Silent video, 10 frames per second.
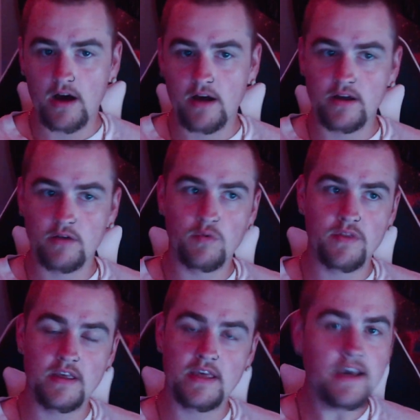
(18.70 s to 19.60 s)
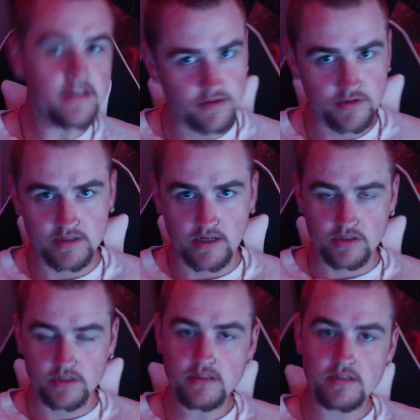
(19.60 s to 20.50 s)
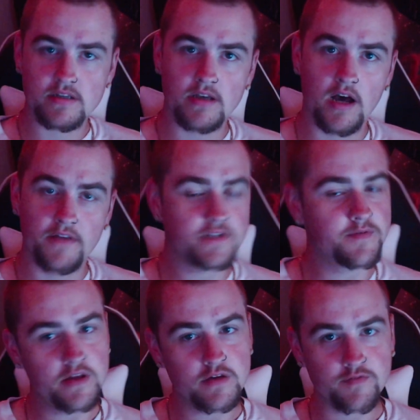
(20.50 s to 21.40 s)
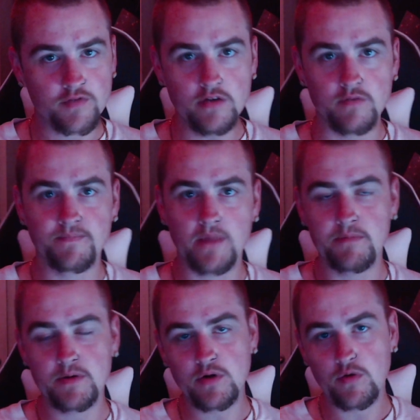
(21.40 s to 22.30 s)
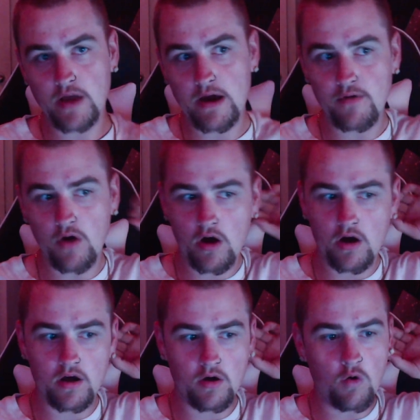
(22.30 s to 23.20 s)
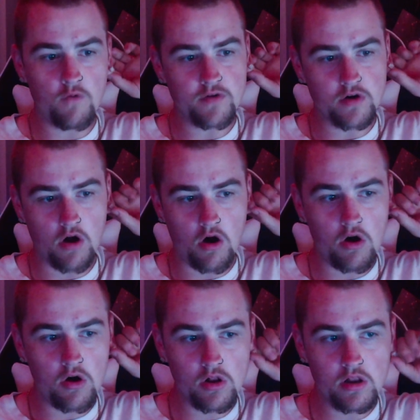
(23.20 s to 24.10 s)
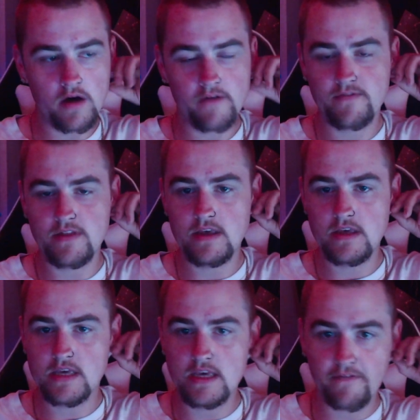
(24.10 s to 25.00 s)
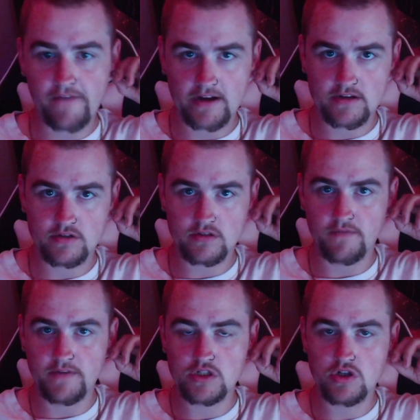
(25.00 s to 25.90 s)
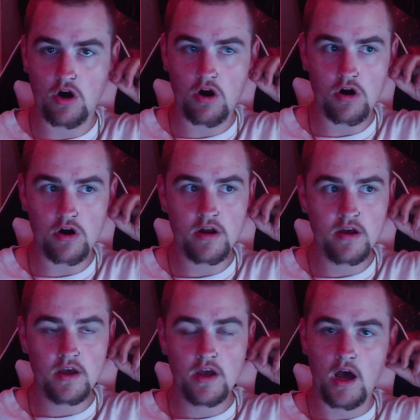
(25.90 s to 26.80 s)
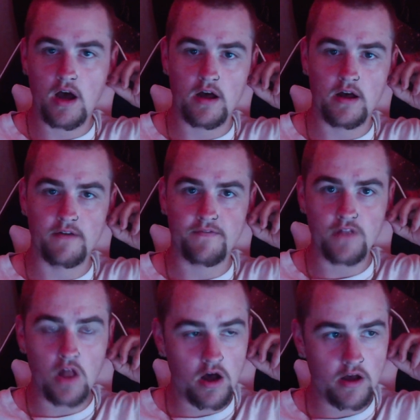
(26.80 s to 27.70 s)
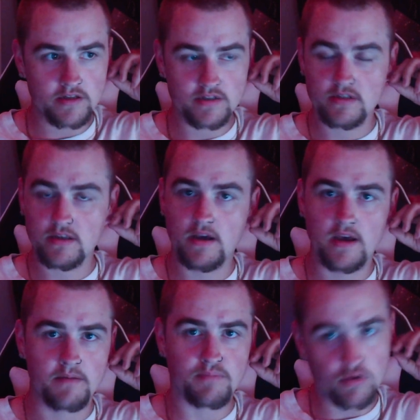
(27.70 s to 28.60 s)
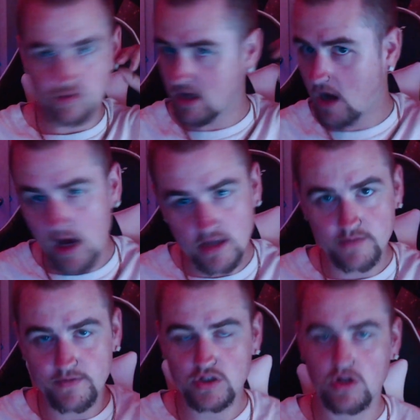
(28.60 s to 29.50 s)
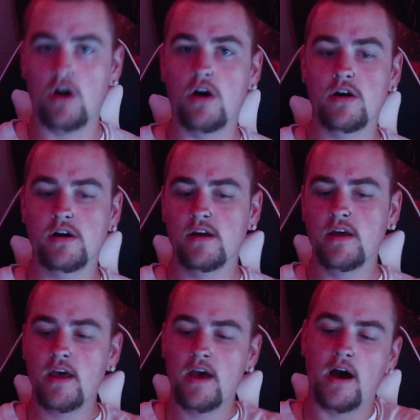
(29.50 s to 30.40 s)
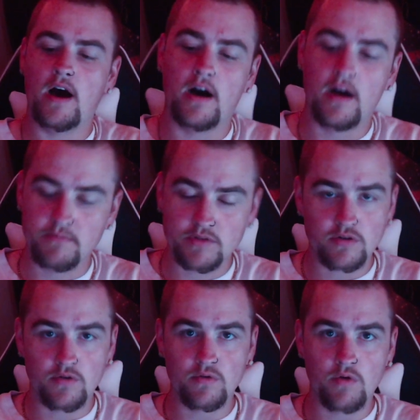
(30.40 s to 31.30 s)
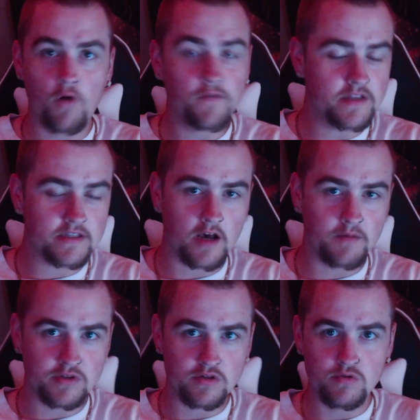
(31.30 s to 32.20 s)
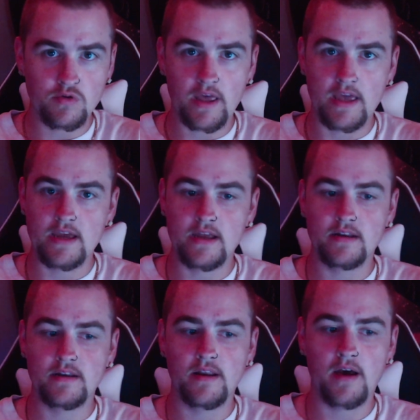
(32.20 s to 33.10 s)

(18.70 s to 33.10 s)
with the K series engines, this video is for you. I'm going to be going down over all of the key factors of each car, flaws, pros and cons of each car. So hopefully this helps you in